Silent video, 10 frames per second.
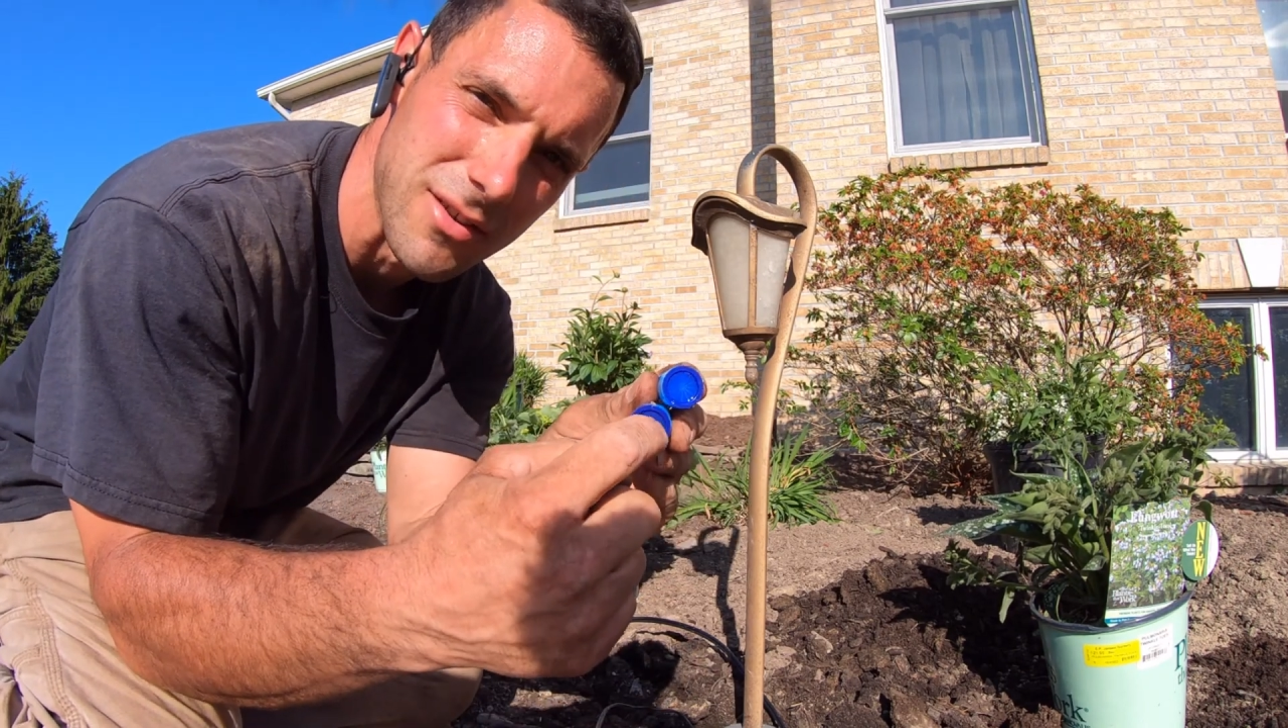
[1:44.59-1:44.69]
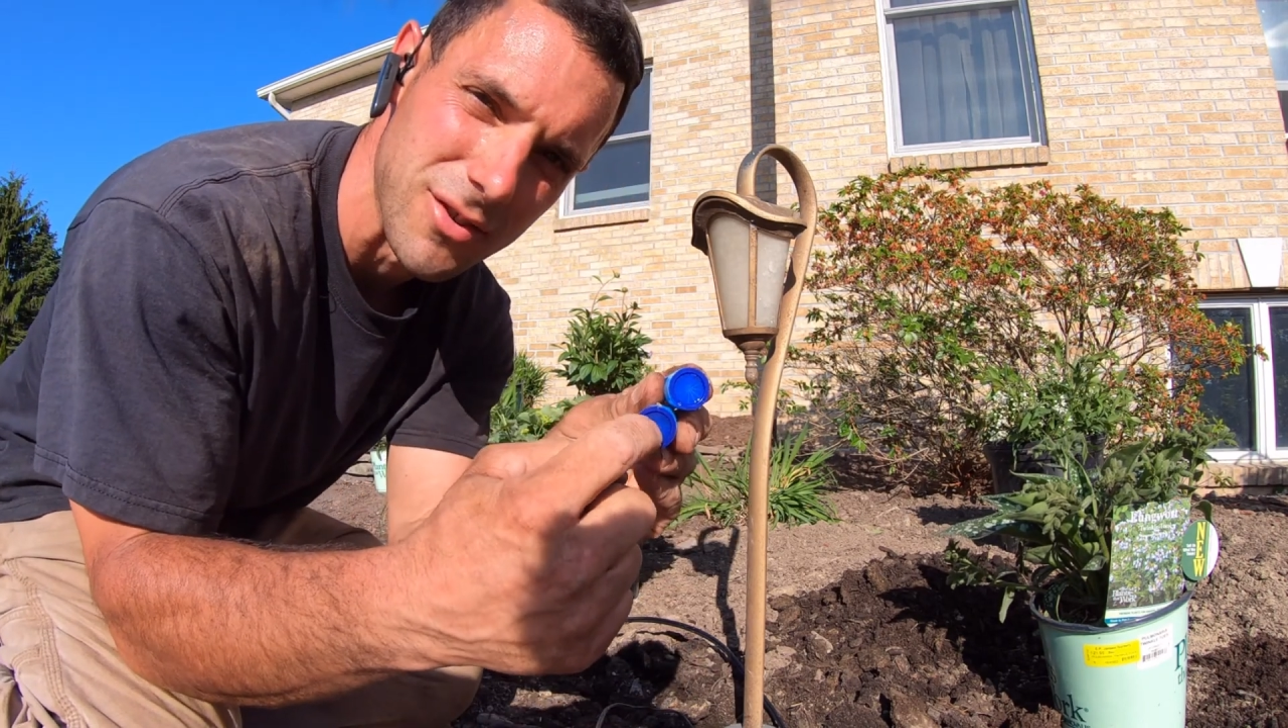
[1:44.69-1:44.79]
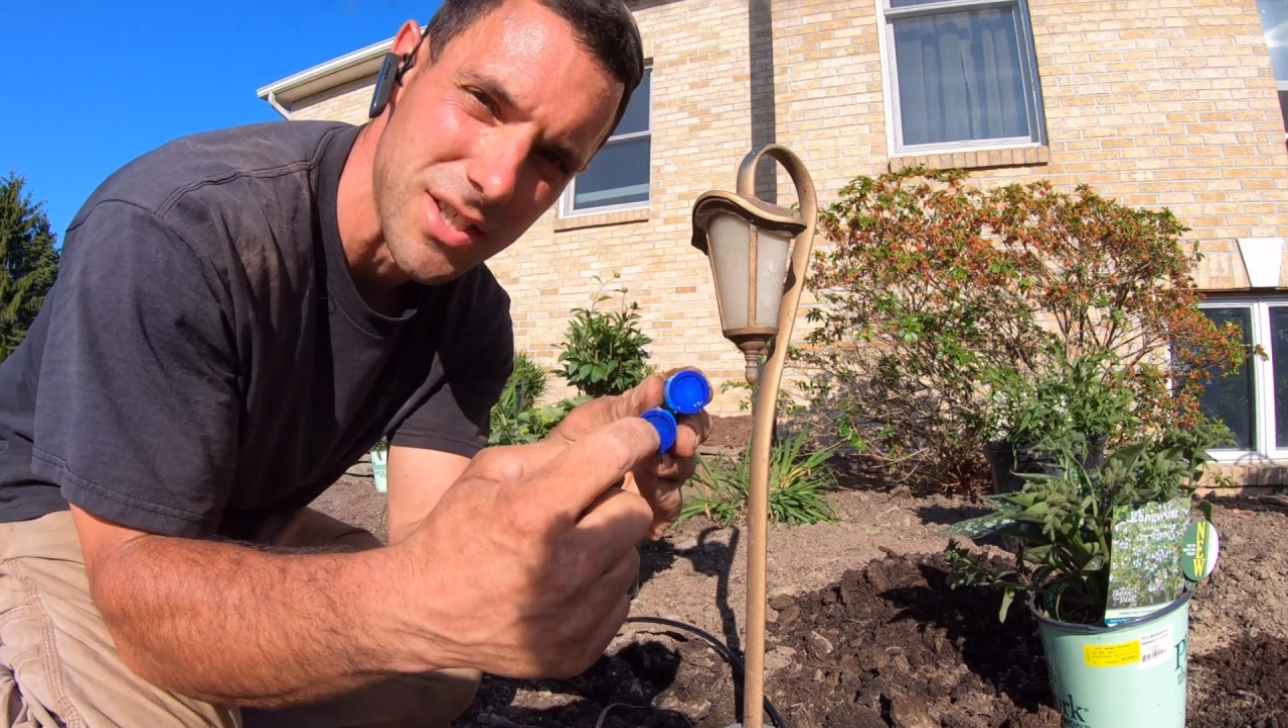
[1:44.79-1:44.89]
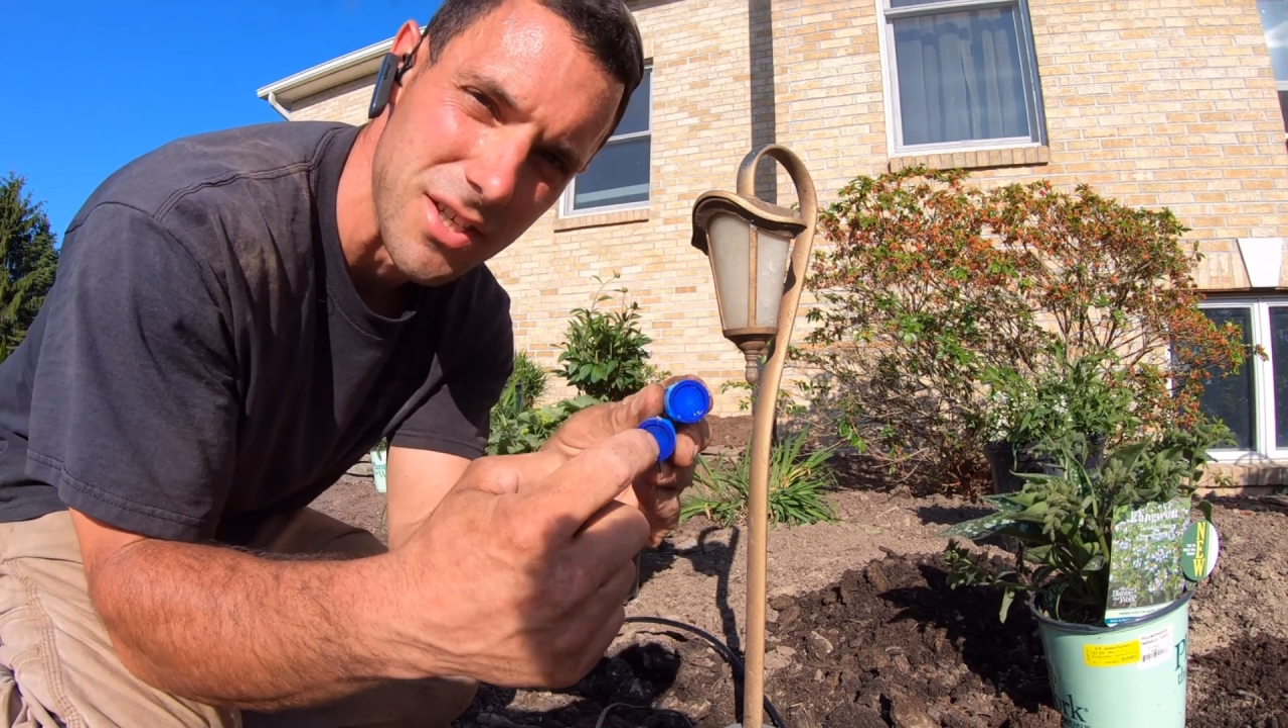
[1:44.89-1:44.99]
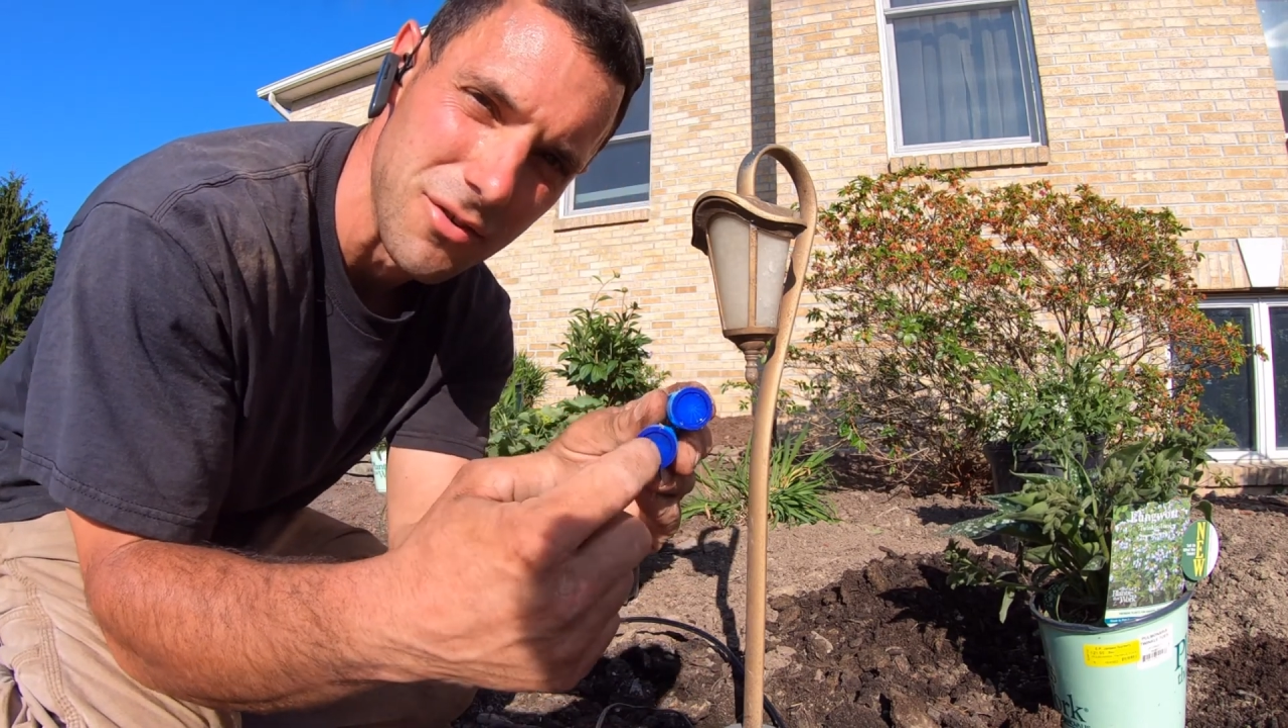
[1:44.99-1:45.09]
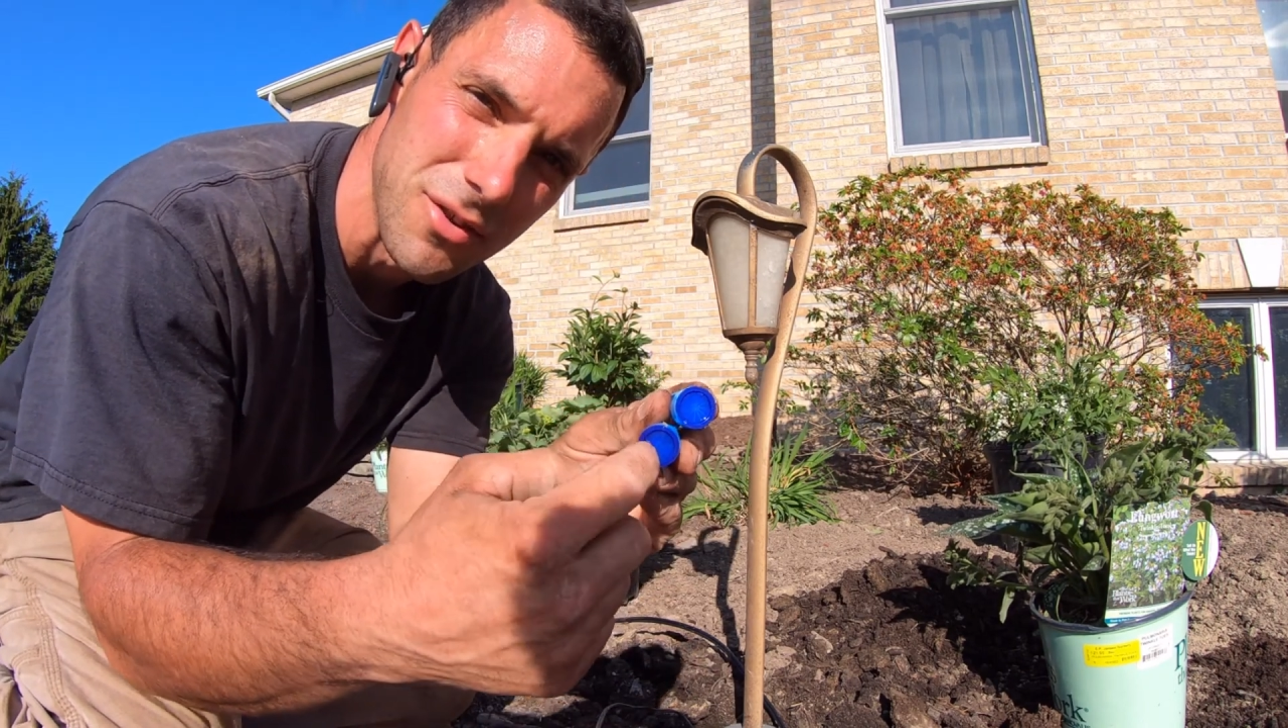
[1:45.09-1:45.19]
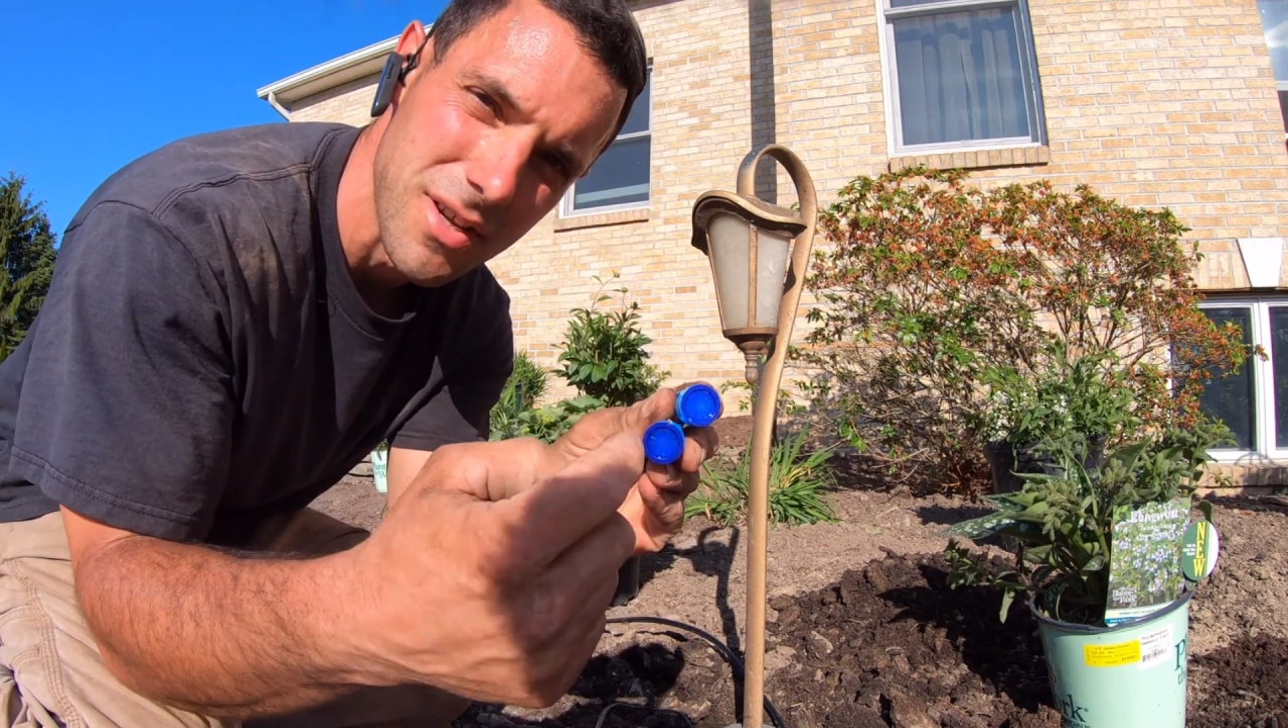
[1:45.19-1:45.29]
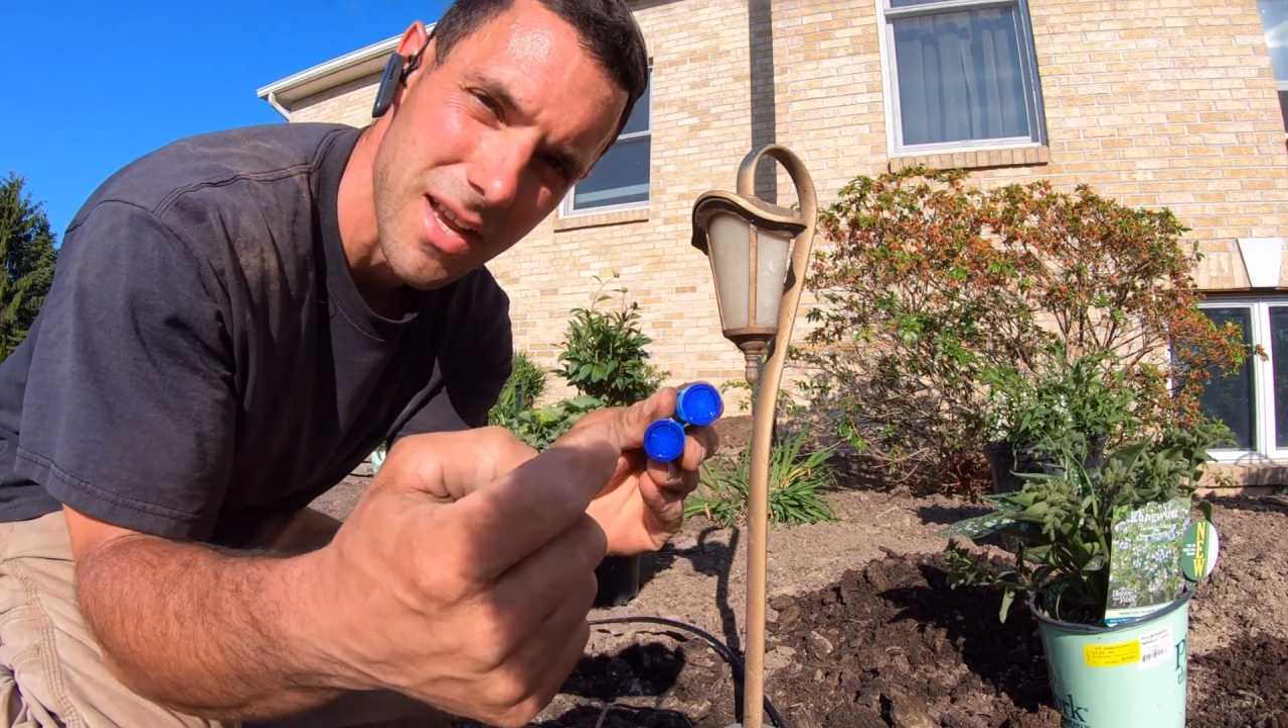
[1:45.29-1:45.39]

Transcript: they're sealed